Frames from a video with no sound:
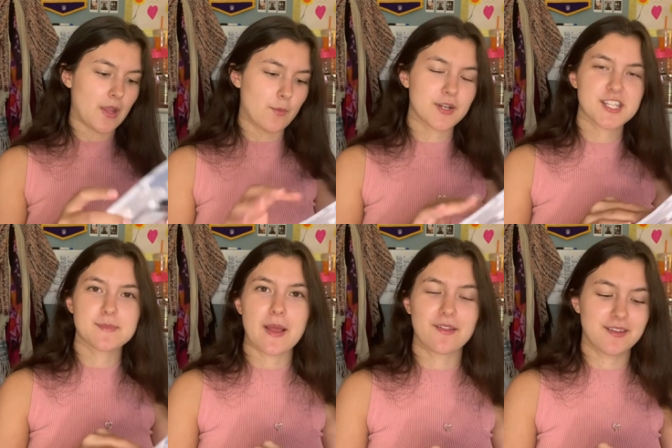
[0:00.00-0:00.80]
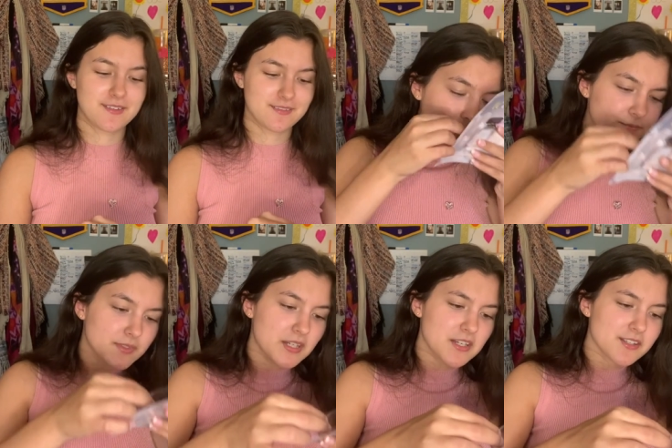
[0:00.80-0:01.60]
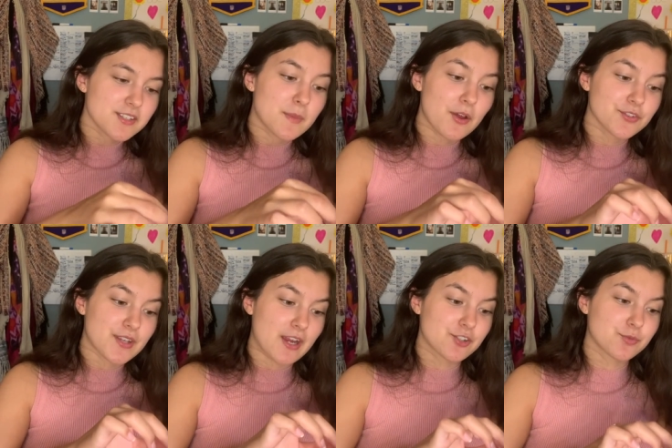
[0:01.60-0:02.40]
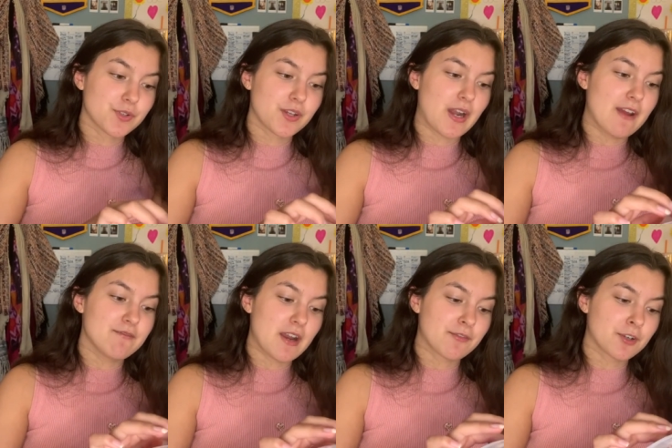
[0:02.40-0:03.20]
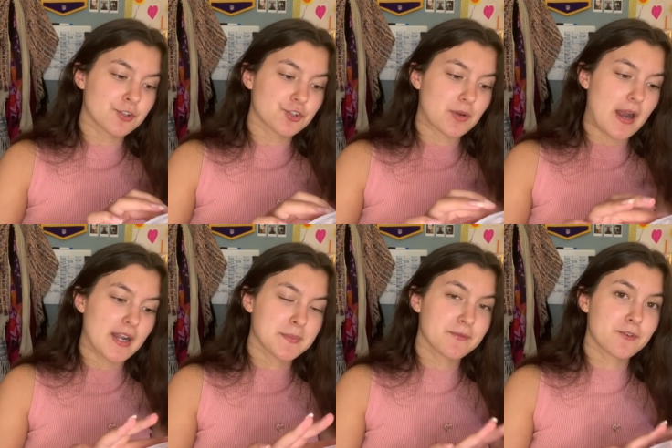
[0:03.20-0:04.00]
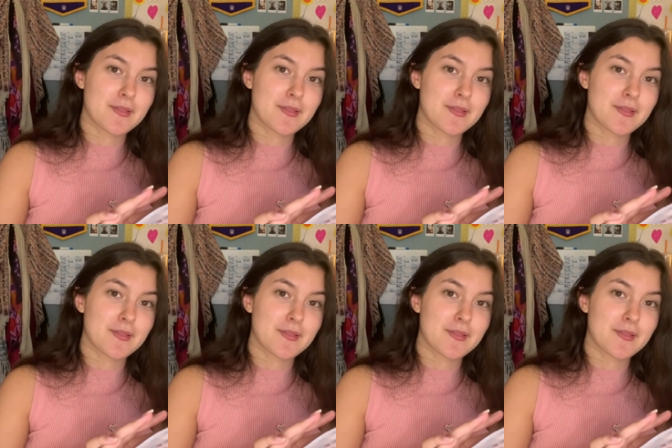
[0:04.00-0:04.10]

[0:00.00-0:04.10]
I want to smell it. Tea smells actually really good. I've never tried it before.